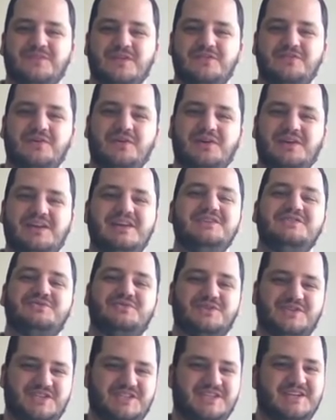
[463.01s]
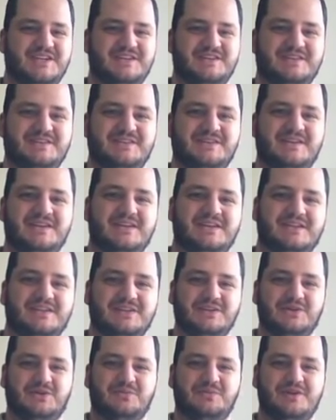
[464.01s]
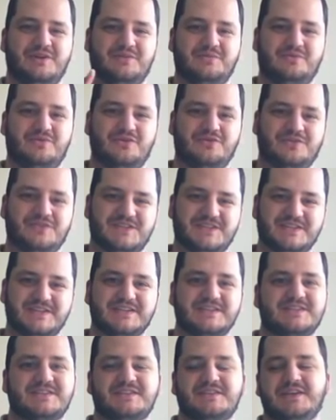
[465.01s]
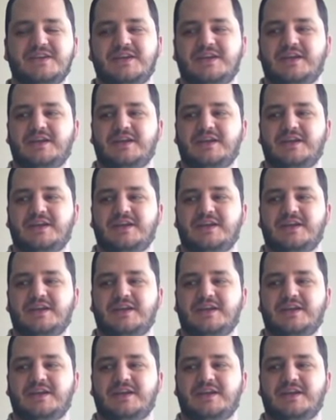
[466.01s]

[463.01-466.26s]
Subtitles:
a very interesting little metamorphosis,